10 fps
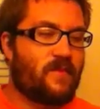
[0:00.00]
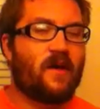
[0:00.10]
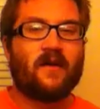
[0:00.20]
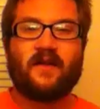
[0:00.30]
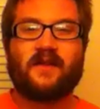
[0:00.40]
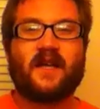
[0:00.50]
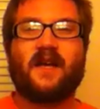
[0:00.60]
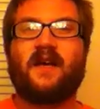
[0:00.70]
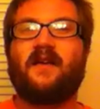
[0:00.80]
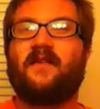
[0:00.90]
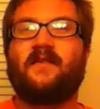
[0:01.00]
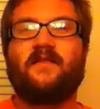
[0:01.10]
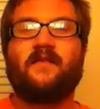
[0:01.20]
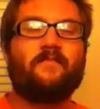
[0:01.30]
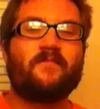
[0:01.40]
the
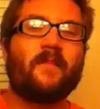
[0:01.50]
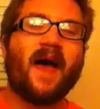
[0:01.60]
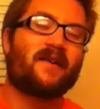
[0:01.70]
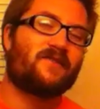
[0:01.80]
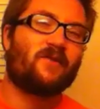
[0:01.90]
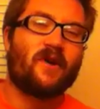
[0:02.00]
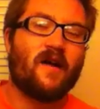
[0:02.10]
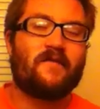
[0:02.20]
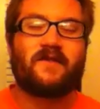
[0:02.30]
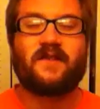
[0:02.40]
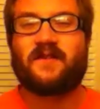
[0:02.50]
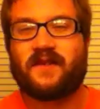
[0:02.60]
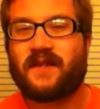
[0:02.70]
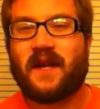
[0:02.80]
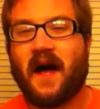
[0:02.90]
backstory of it is
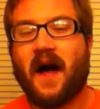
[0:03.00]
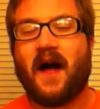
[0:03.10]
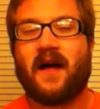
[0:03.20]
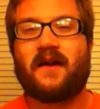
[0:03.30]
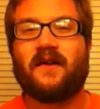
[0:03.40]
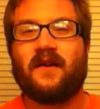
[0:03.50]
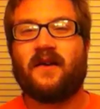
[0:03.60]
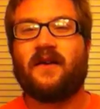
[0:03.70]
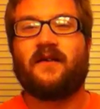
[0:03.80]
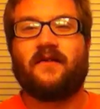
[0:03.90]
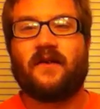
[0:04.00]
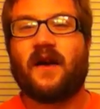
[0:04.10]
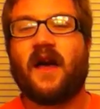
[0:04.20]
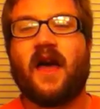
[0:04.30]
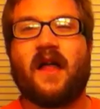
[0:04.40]
this guy,
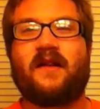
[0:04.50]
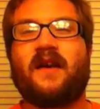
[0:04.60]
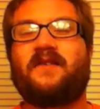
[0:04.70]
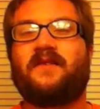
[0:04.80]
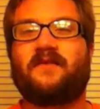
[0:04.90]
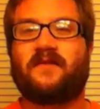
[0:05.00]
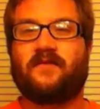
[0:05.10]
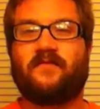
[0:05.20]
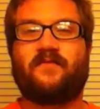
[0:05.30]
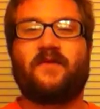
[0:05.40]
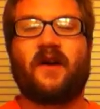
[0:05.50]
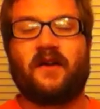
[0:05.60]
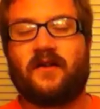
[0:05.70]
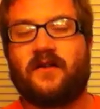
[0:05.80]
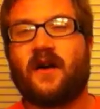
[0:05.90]
and he has his
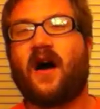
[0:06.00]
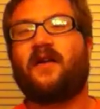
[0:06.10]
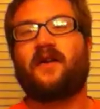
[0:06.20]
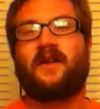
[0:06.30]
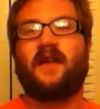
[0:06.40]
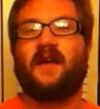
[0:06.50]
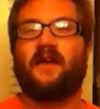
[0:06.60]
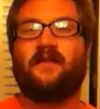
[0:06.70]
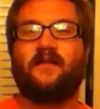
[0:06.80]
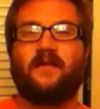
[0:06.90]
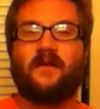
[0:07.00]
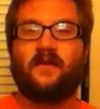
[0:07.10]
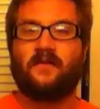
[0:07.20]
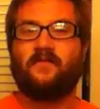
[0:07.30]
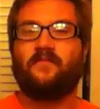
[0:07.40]
daughter and kid,
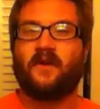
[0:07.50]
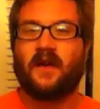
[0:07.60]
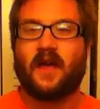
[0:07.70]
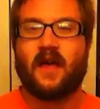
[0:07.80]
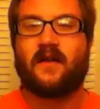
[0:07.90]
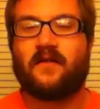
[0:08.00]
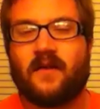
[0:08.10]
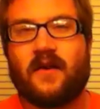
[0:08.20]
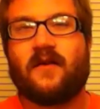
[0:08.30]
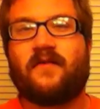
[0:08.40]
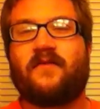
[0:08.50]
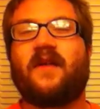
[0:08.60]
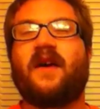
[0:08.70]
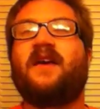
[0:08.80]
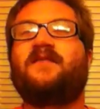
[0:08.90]
and
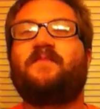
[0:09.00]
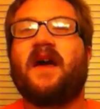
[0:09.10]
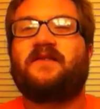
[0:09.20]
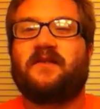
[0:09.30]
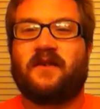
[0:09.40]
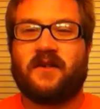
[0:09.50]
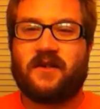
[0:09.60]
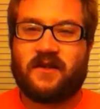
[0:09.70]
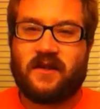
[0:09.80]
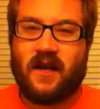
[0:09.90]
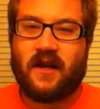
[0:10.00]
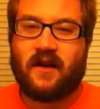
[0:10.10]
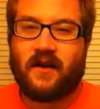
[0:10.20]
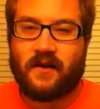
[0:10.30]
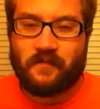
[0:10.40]
he's basically just a,